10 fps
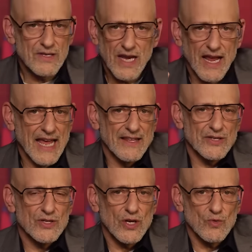can say, hey,
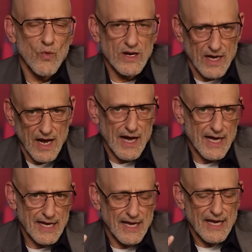that's just one
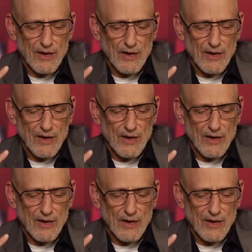guy.